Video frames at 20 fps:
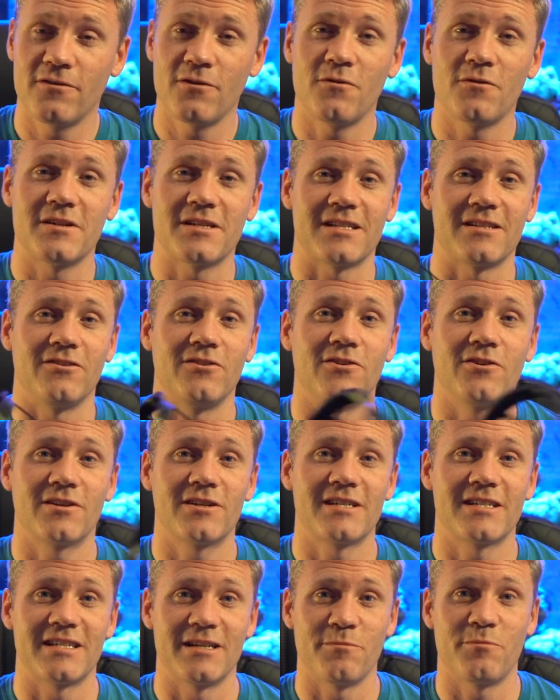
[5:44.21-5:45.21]
though this looks
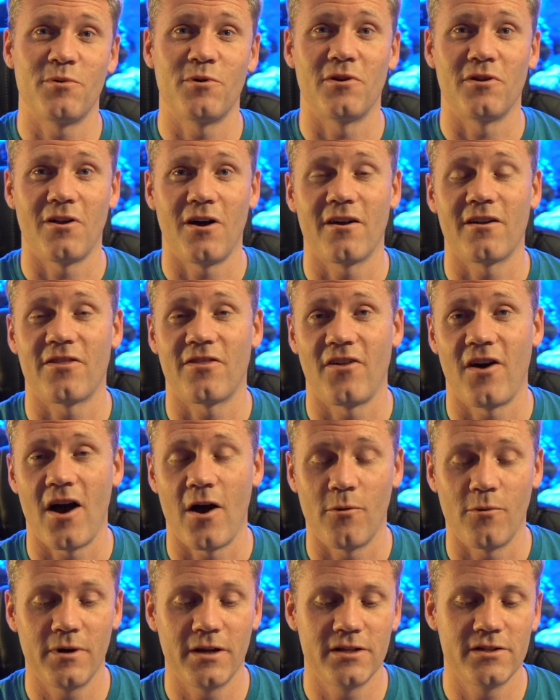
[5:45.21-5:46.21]
simple, a lot of
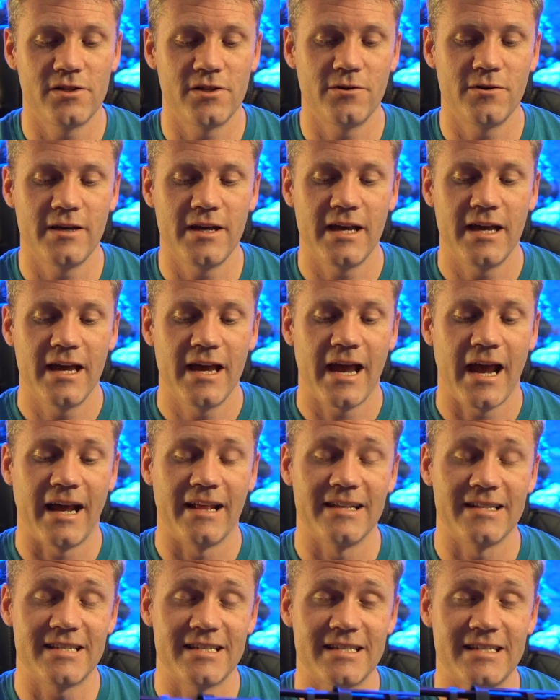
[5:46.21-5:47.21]
thought went into it, and
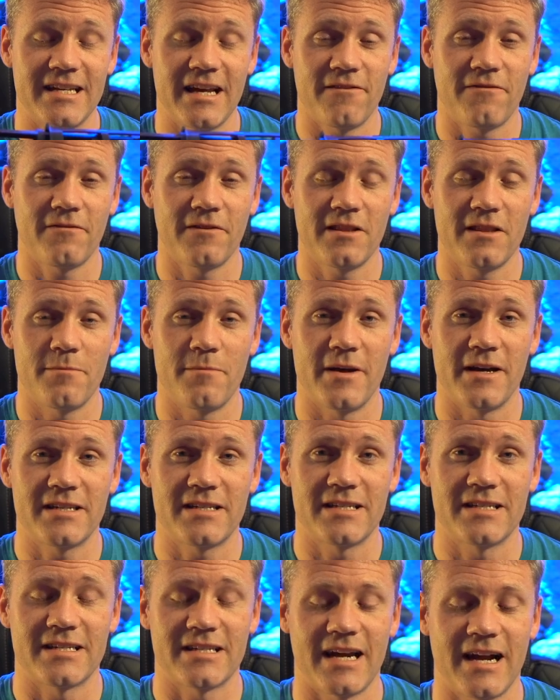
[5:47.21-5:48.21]
this is definitely the
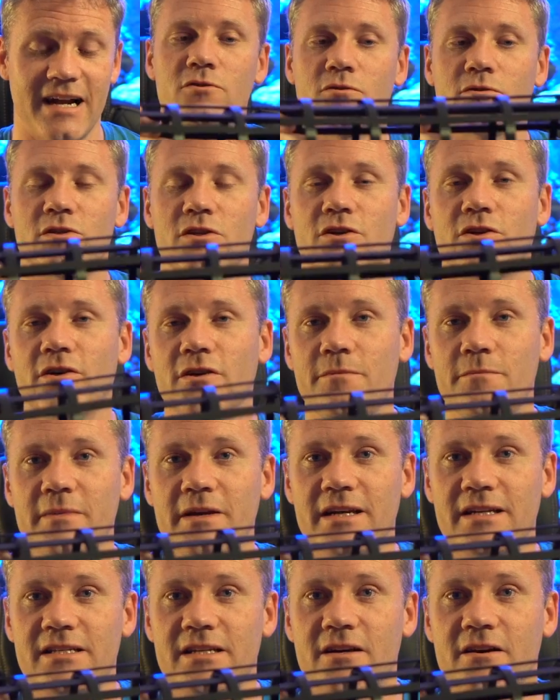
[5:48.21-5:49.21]
best design. So it's a good
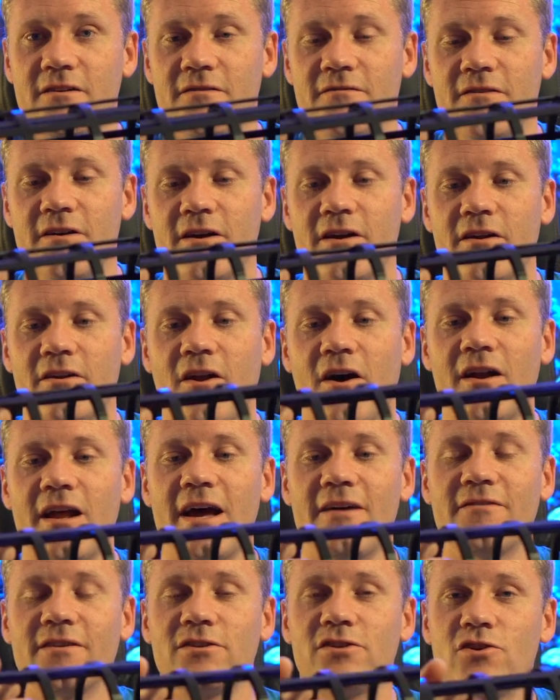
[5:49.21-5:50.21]
mix of not
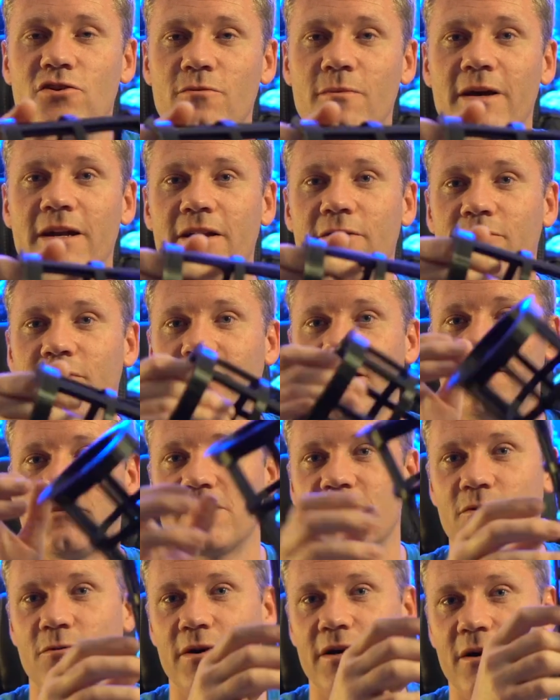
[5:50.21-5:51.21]
having too many ribs
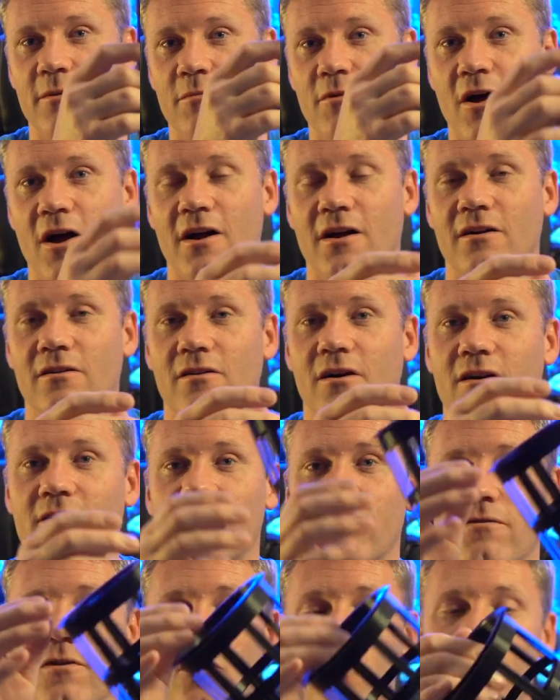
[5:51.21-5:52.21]
to where you're blocking a lot of
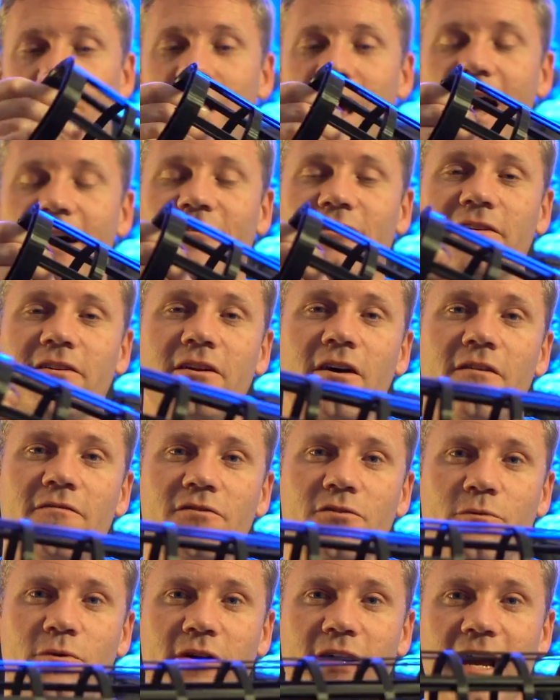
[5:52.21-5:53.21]
flow, but having enough
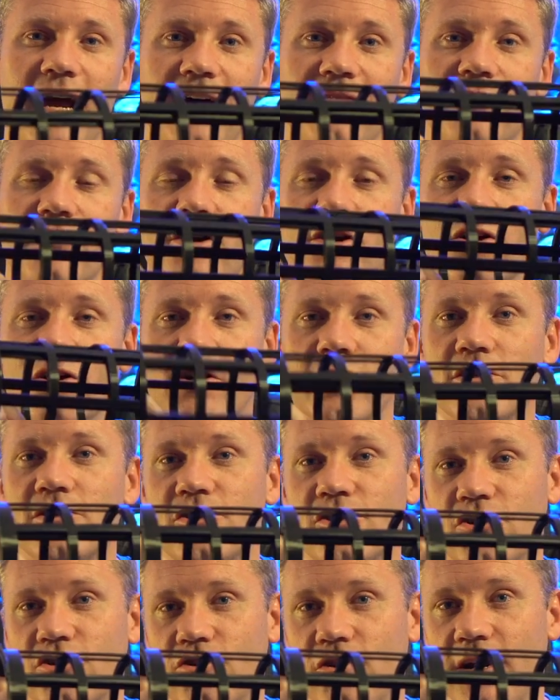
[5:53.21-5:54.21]
to where you have good
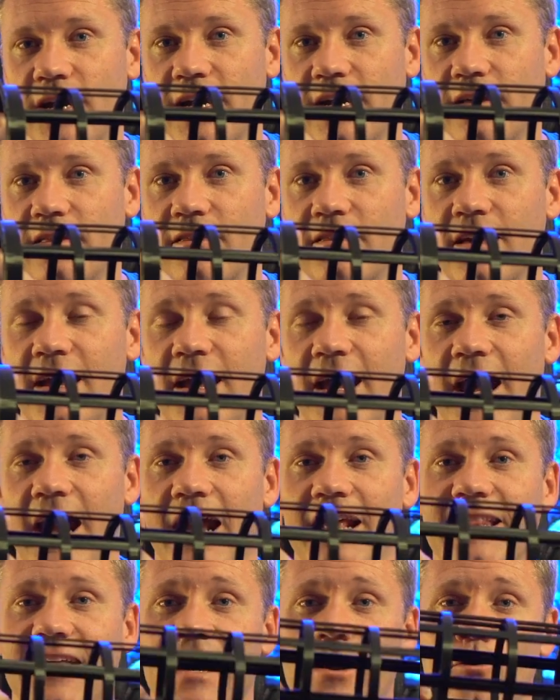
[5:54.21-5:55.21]
strength
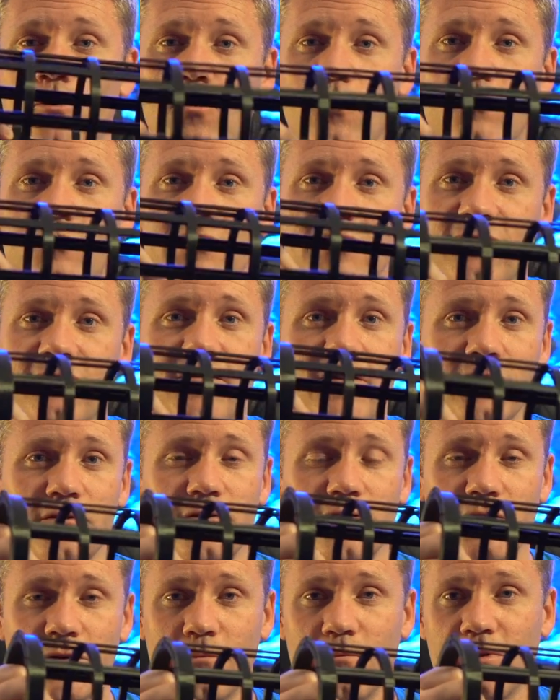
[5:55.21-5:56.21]
and that it holds the
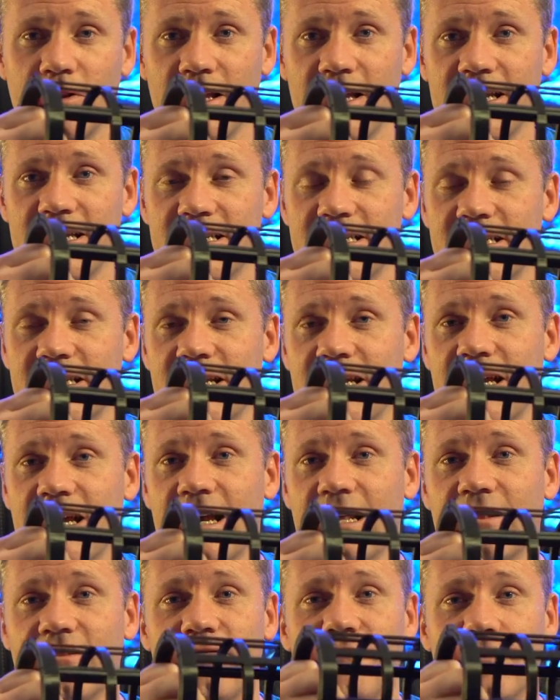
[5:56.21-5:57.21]
filter in place.
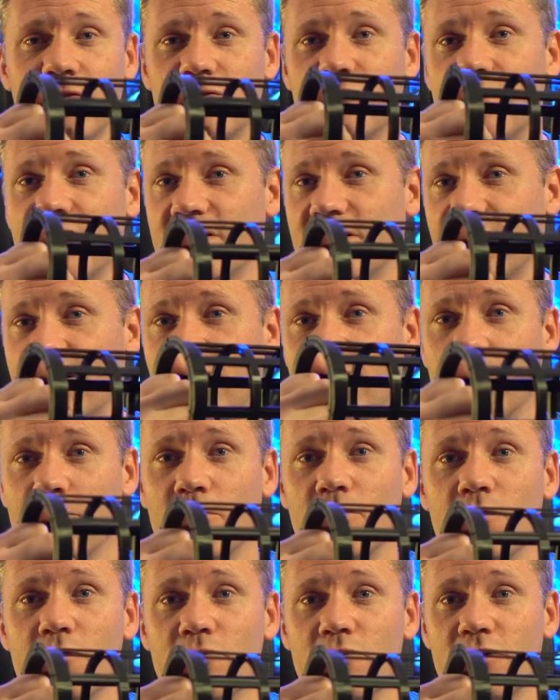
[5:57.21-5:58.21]
The filter doesn't come
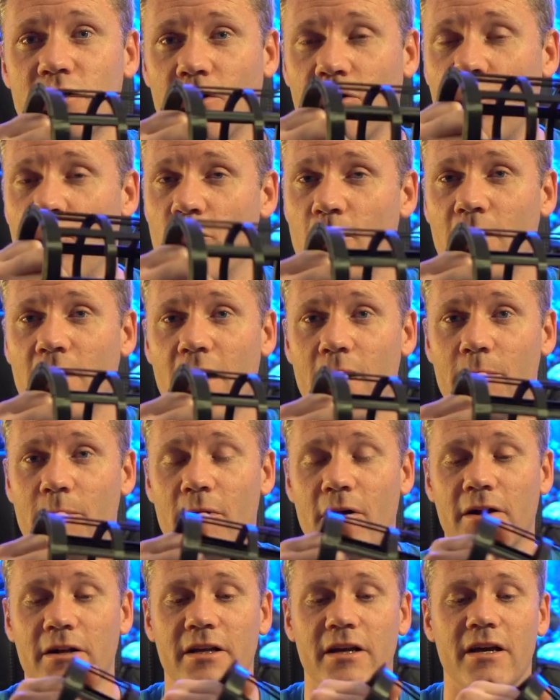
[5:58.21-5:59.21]
loose or open up
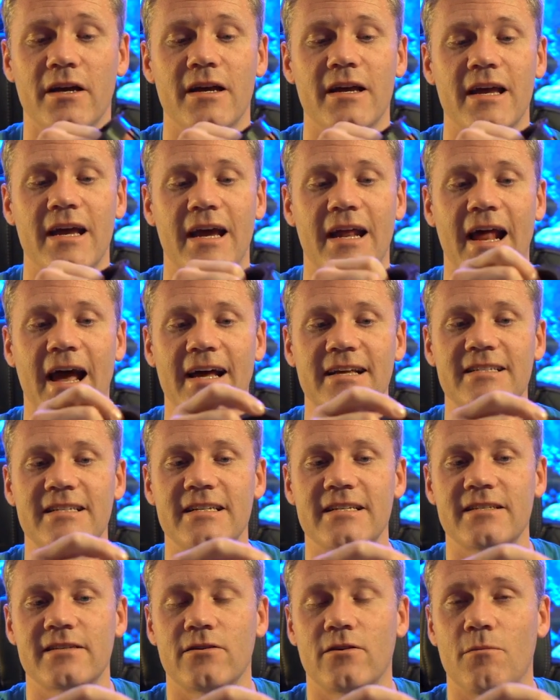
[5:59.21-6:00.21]
on you. It has
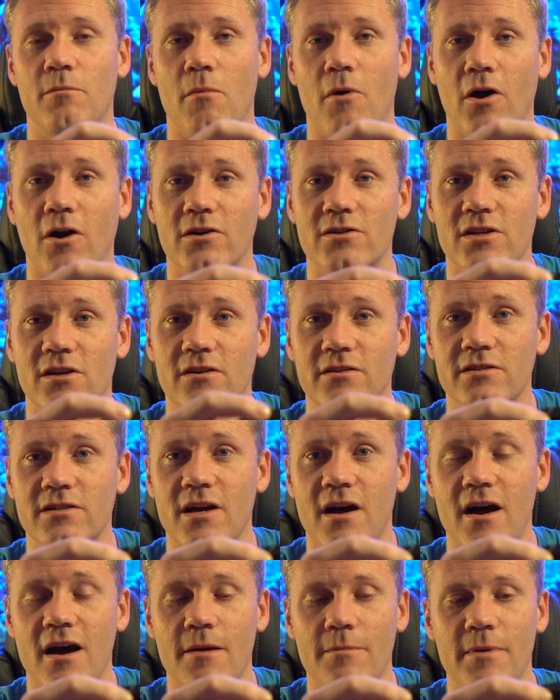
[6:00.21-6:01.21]
these little marks on
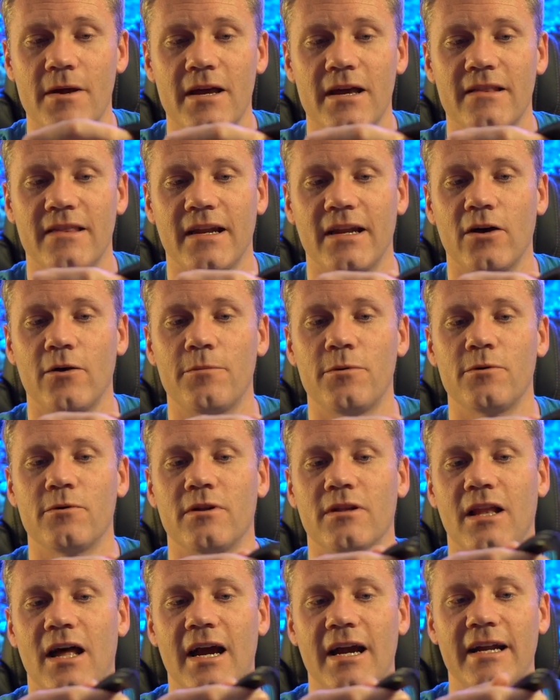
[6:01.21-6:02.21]
top that help you
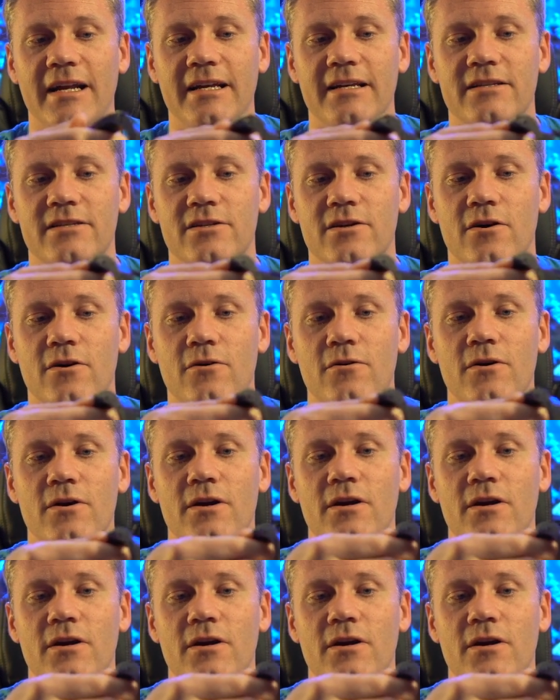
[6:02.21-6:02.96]
align it. So